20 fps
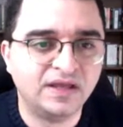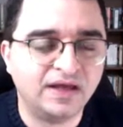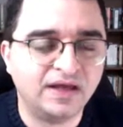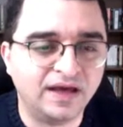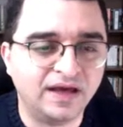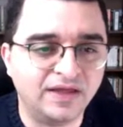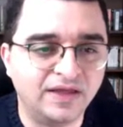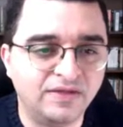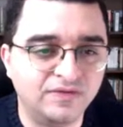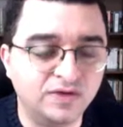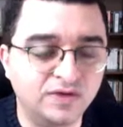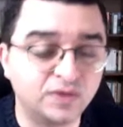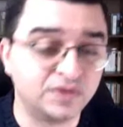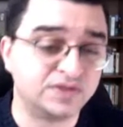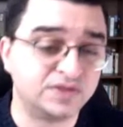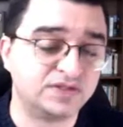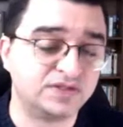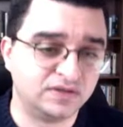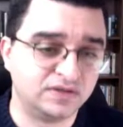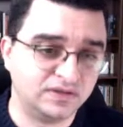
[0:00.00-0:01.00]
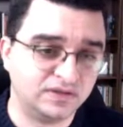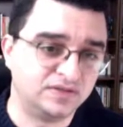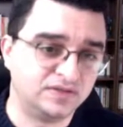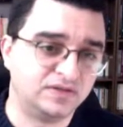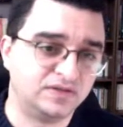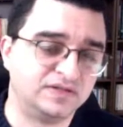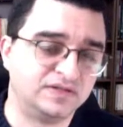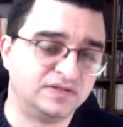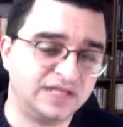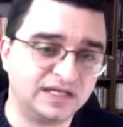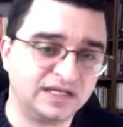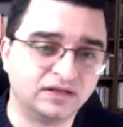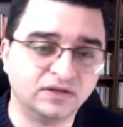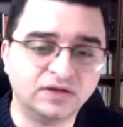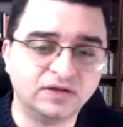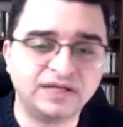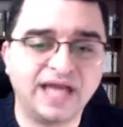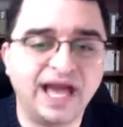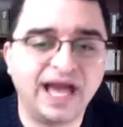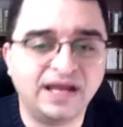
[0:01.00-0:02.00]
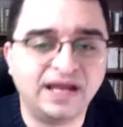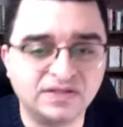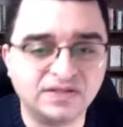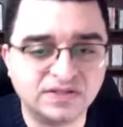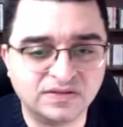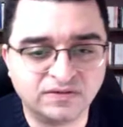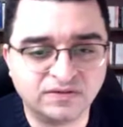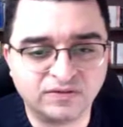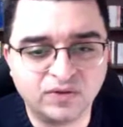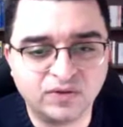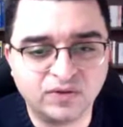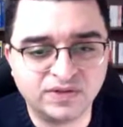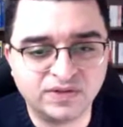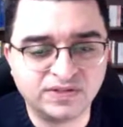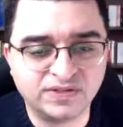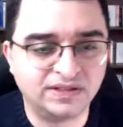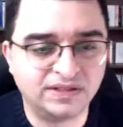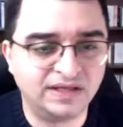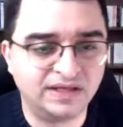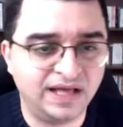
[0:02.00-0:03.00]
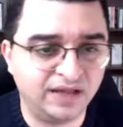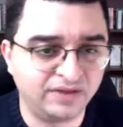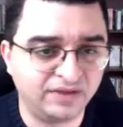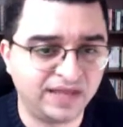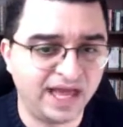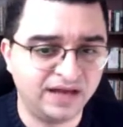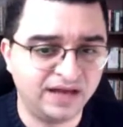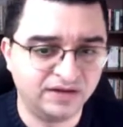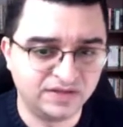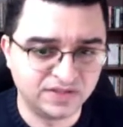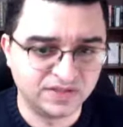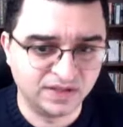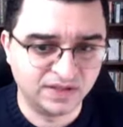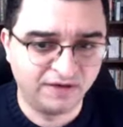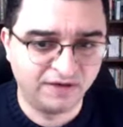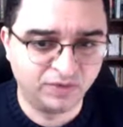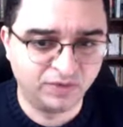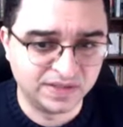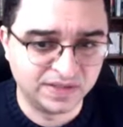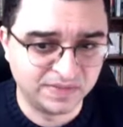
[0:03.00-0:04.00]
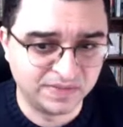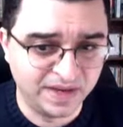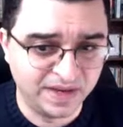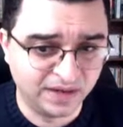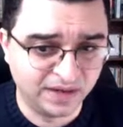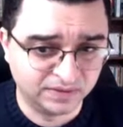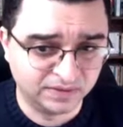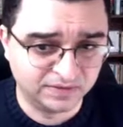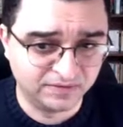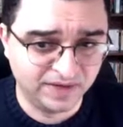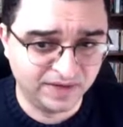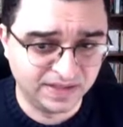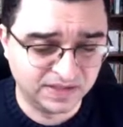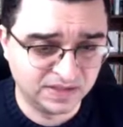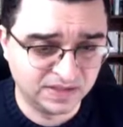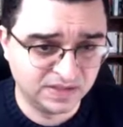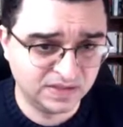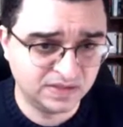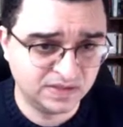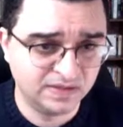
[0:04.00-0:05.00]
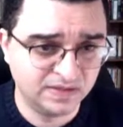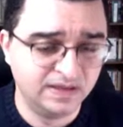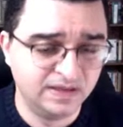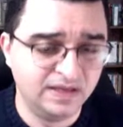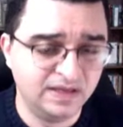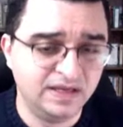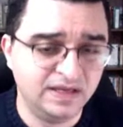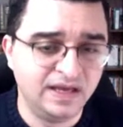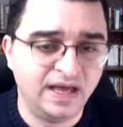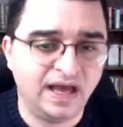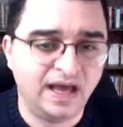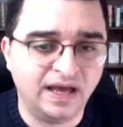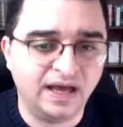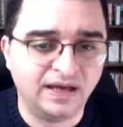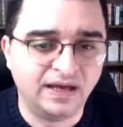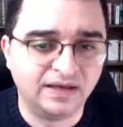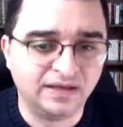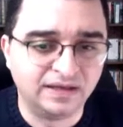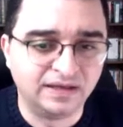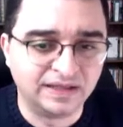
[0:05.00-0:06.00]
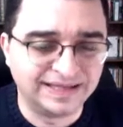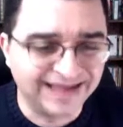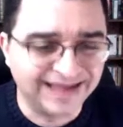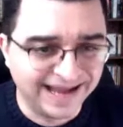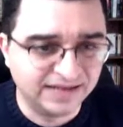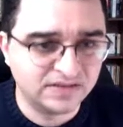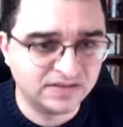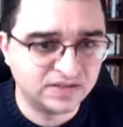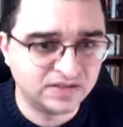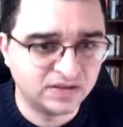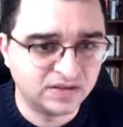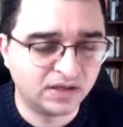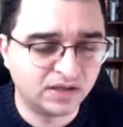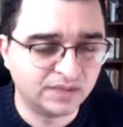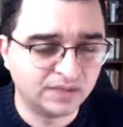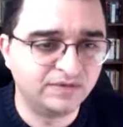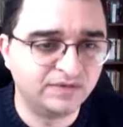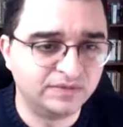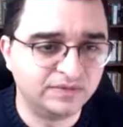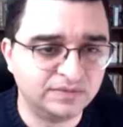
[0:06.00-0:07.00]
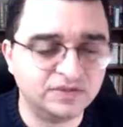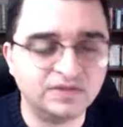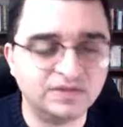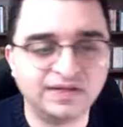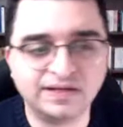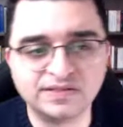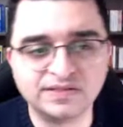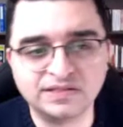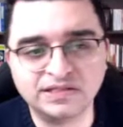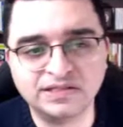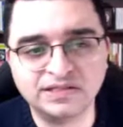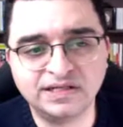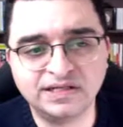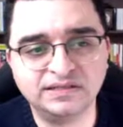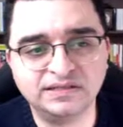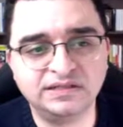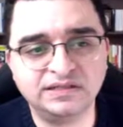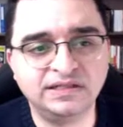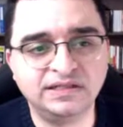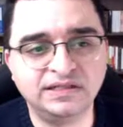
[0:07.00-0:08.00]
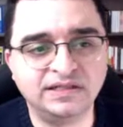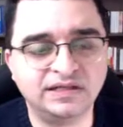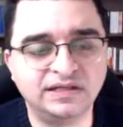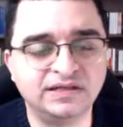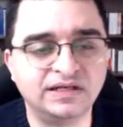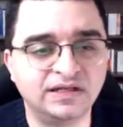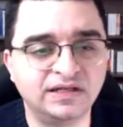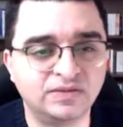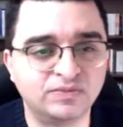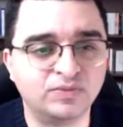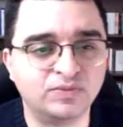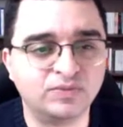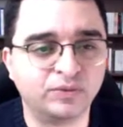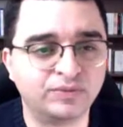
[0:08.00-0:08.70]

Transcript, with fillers: uh, the viewers to, to take a look at is, of course, the Health Canada software as medical devices uh, guidance document from 2019. I think it will